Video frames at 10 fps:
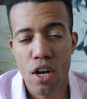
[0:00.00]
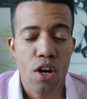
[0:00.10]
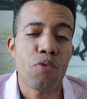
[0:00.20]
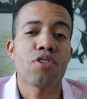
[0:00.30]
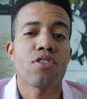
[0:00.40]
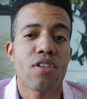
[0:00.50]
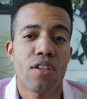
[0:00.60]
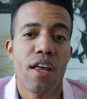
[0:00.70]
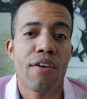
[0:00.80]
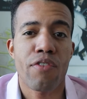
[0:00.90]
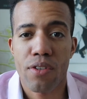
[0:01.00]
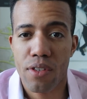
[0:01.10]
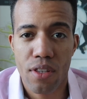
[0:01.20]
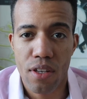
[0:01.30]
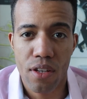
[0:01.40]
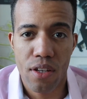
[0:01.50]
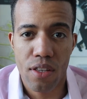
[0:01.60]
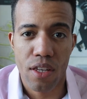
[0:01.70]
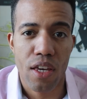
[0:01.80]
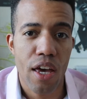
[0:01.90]
which is never
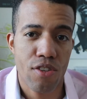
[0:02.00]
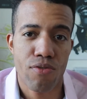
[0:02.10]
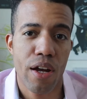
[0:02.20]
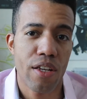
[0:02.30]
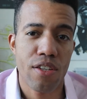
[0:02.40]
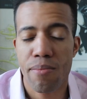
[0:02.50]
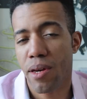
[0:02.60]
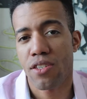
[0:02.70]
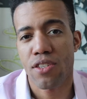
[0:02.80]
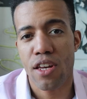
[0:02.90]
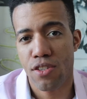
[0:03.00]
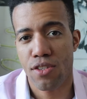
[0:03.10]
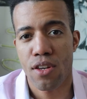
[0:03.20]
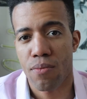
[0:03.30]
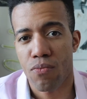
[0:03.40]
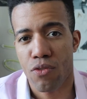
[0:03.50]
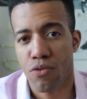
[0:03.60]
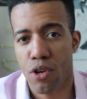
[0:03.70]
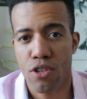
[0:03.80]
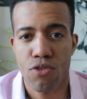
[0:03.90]
the case, right? It doesn't make sense
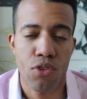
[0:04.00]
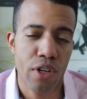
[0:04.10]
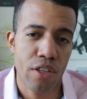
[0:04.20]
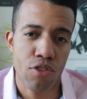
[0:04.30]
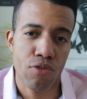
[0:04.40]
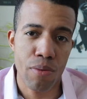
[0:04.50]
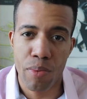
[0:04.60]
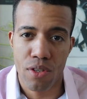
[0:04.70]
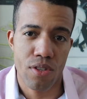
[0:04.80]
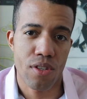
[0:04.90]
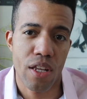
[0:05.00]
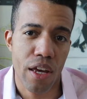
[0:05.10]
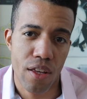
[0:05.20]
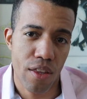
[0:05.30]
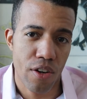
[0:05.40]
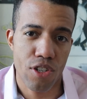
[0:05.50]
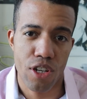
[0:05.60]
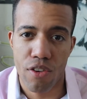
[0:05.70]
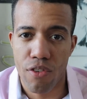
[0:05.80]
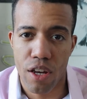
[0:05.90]
for us to look at discrete pieces of data that are
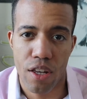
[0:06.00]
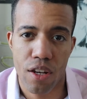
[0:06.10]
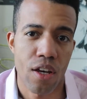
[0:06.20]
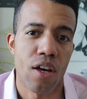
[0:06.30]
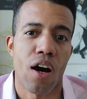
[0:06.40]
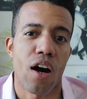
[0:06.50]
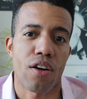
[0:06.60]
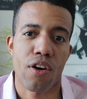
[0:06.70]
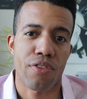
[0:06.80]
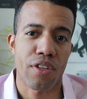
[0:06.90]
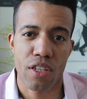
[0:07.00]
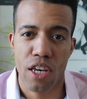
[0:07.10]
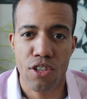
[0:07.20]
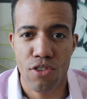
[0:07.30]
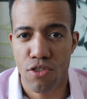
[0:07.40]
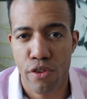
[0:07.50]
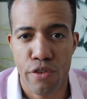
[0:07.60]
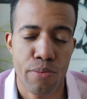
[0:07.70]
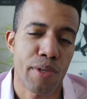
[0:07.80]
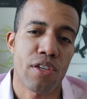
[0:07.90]
generated on our authentication
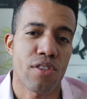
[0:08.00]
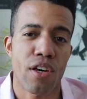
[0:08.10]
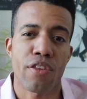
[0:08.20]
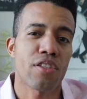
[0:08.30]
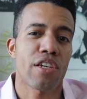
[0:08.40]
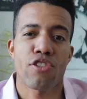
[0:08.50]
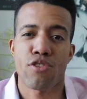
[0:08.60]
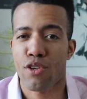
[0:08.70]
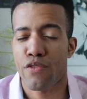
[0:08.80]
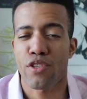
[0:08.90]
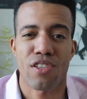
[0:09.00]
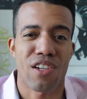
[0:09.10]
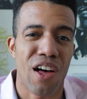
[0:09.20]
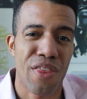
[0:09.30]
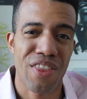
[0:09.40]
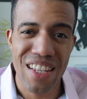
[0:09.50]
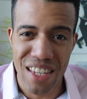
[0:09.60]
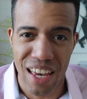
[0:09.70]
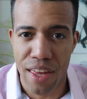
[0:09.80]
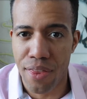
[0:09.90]
service, because the authentication service doesn't
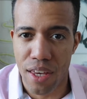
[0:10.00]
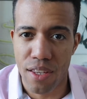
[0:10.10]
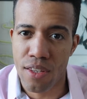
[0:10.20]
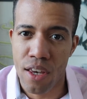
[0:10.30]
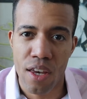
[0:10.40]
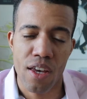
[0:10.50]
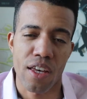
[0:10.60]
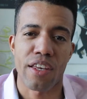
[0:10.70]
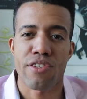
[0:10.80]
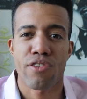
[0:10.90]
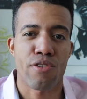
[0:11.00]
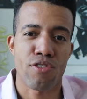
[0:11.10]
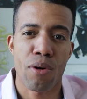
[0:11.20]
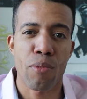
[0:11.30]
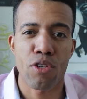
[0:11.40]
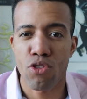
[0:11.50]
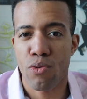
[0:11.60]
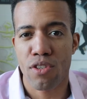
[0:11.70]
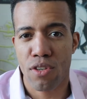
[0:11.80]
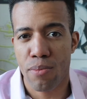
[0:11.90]
authenticate things unless there's someone
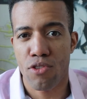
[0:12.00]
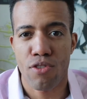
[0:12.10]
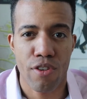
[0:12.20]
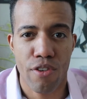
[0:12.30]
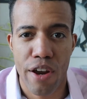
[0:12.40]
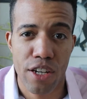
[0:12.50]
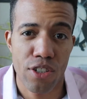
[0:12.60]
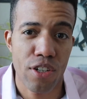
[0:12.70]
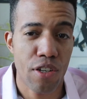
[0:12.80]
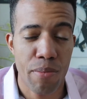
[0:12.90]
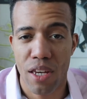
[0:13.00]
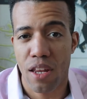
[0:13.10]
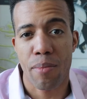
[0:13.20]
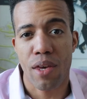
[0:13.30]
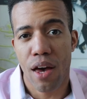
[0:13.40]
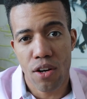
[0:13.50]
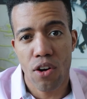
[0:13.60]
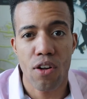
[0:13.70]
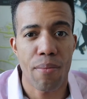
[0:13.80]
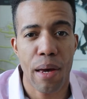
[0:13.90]
doing some user interaction. It could be an API
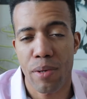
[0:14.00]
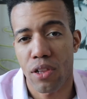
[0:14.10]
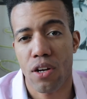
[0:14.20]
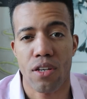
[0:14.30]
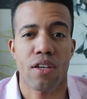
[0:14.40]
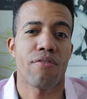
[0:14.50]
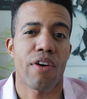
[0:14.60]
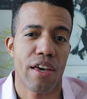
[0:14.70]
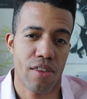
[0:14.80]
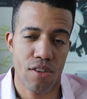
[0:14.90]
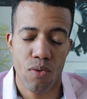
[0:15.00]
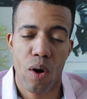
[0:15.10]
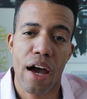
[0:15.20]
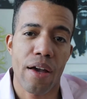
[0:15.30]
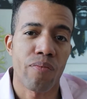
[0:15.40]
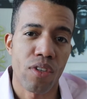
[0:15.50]
call, it might be logging in via the UI.